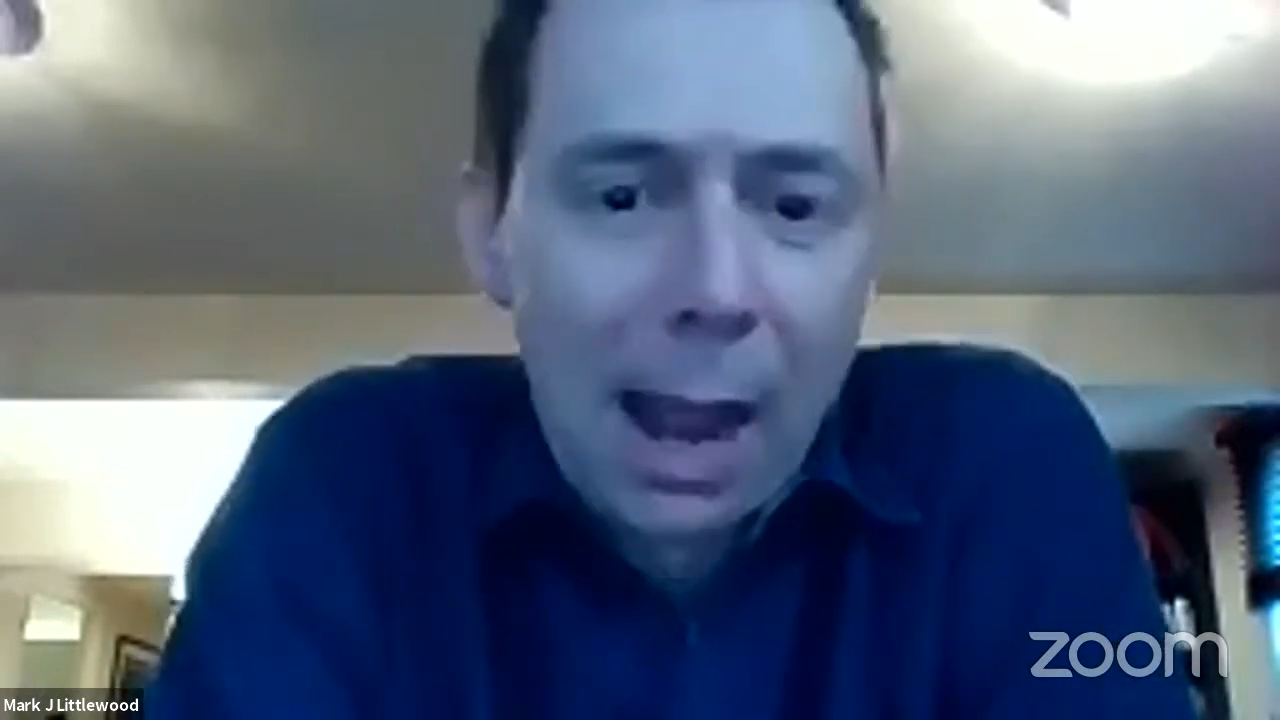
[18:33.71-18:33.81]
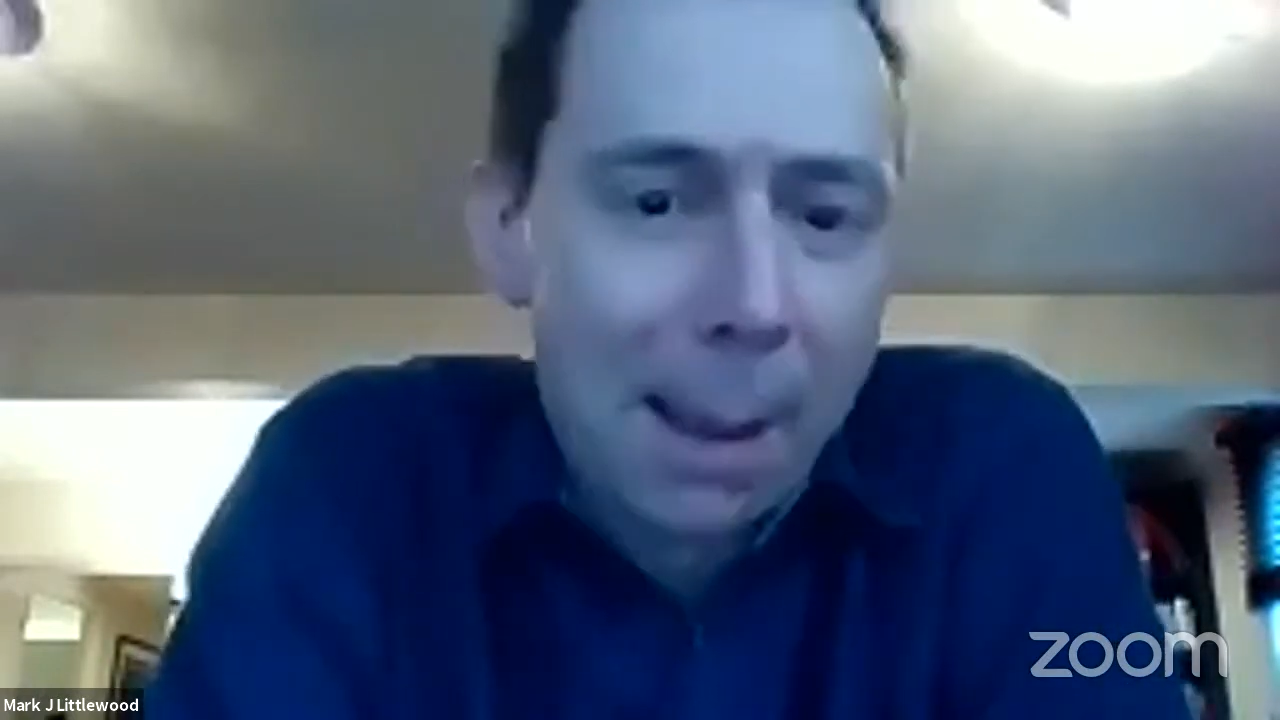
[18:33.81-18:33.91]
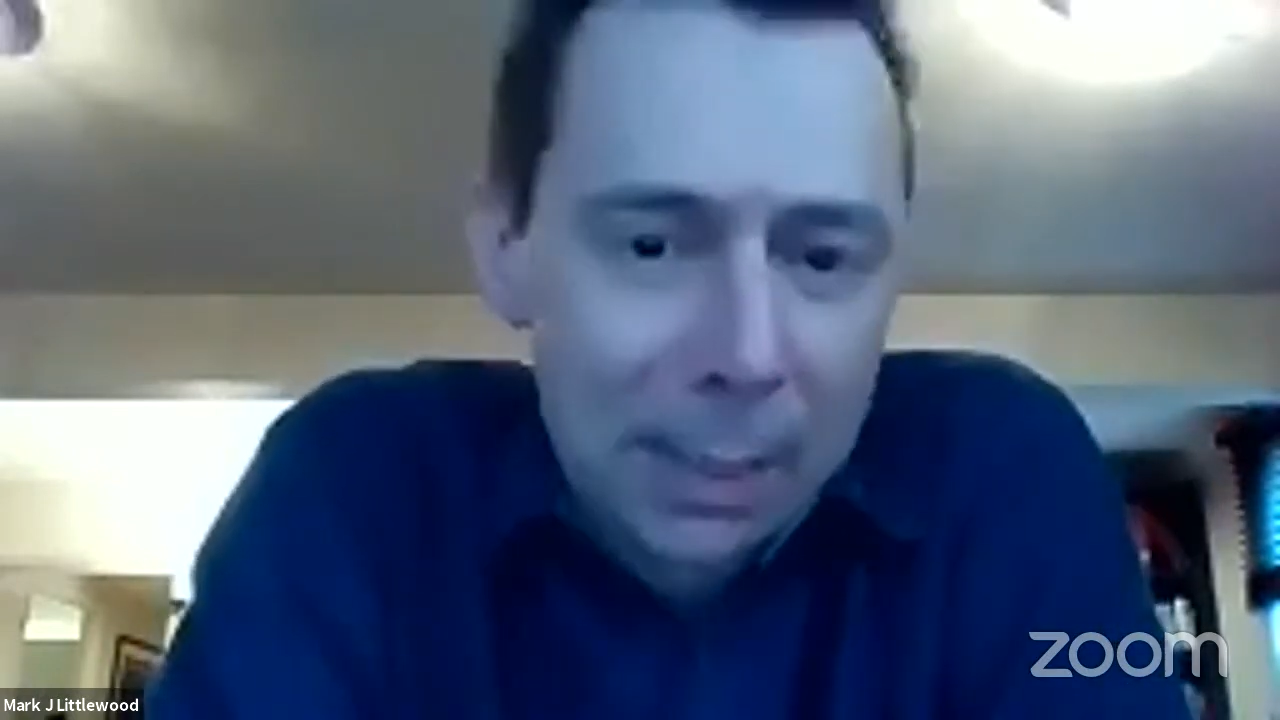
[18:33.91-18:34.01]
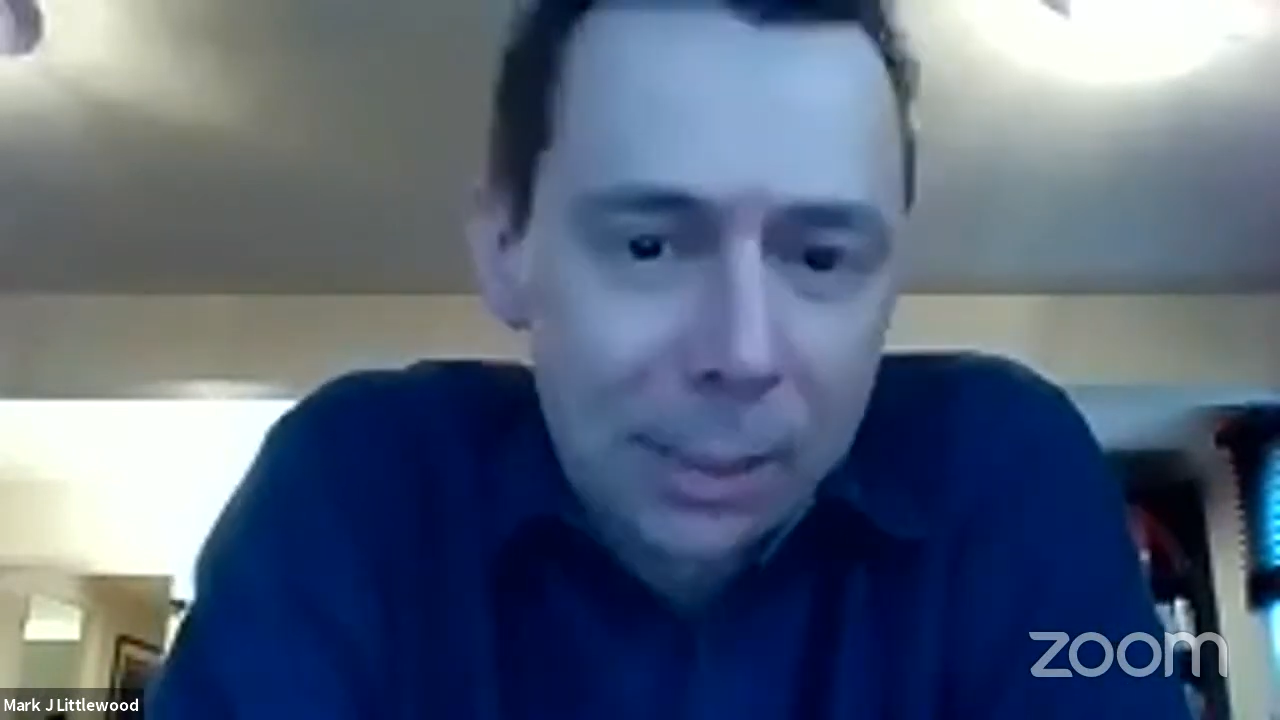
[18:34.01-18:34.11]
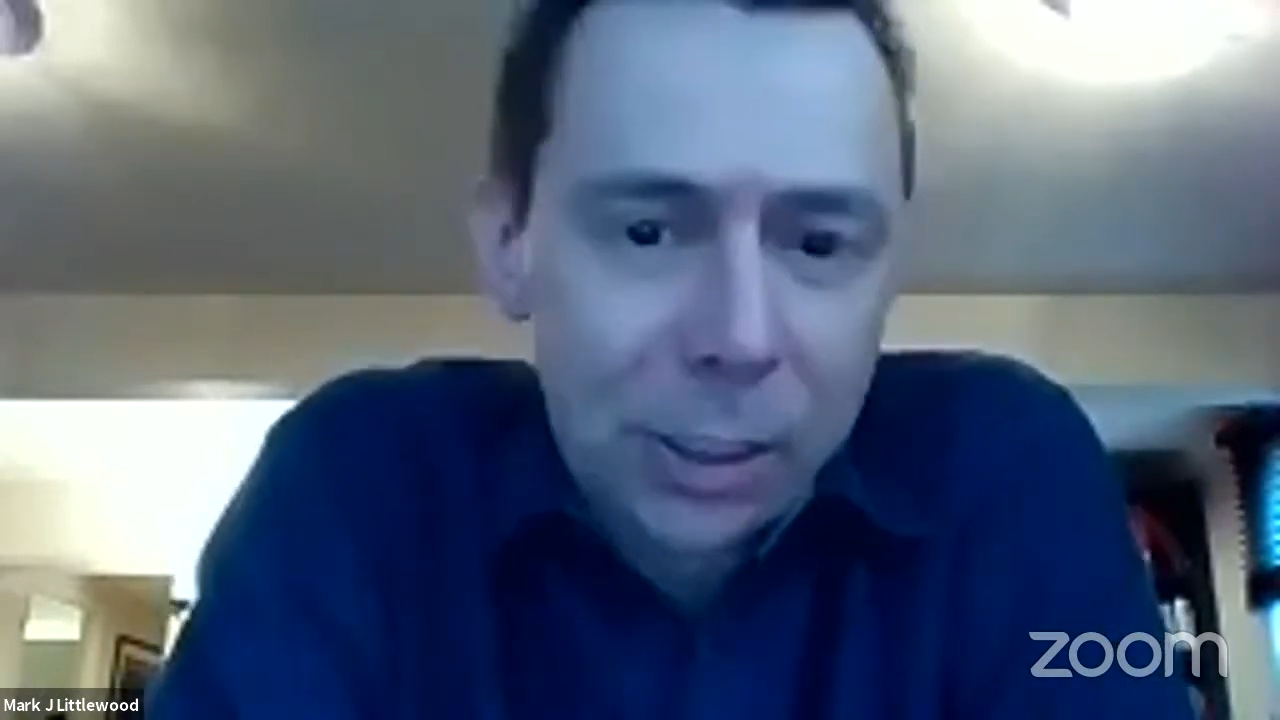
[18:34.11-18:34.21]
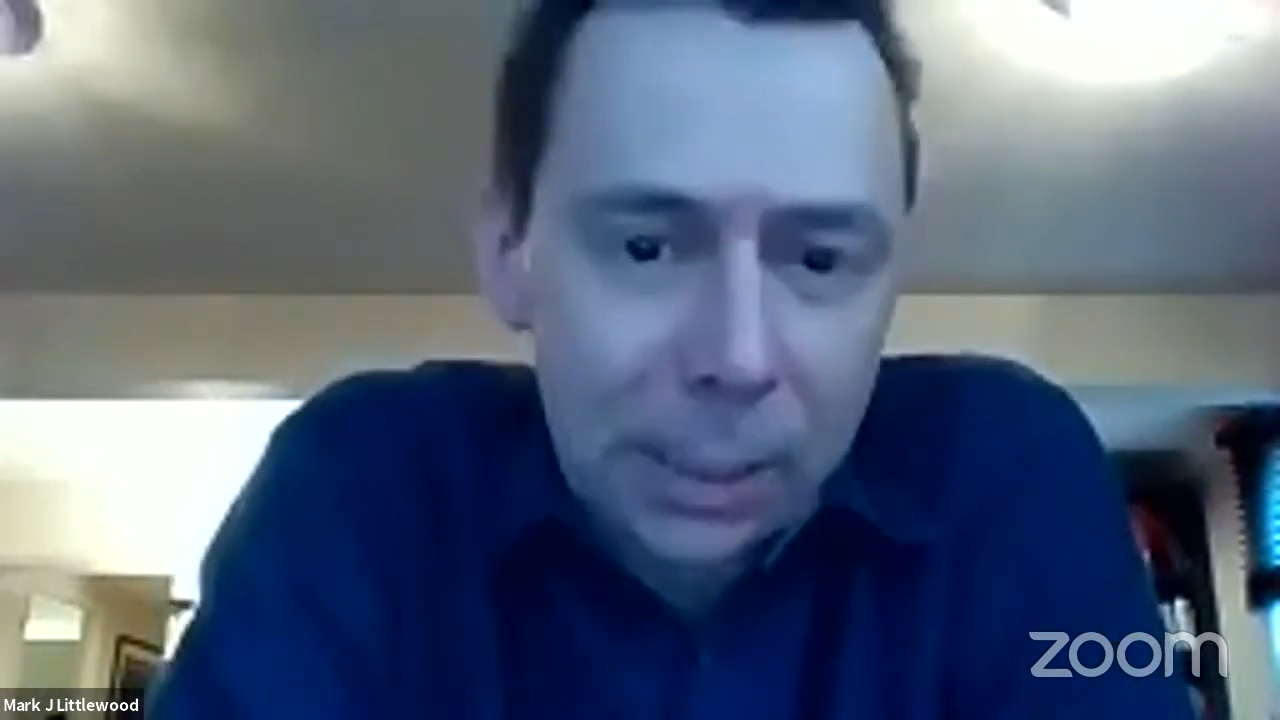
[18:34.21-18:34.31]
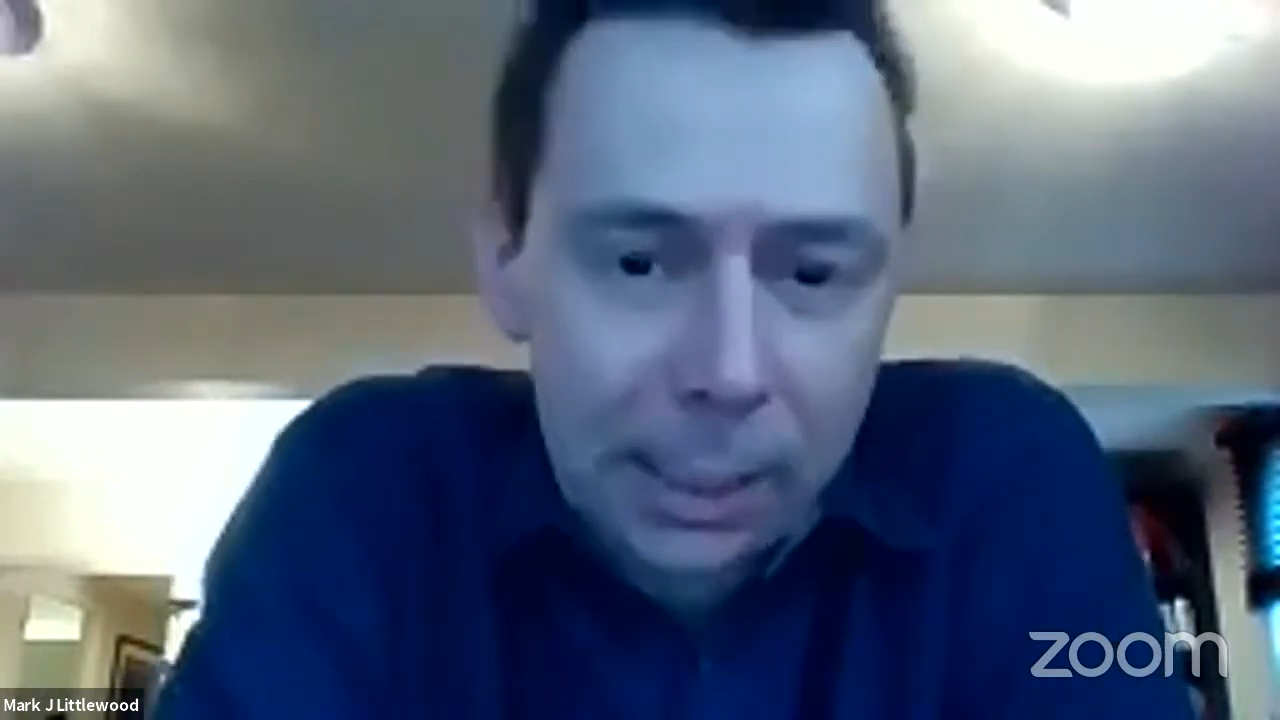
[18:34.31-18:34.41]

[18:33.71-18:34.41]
habits.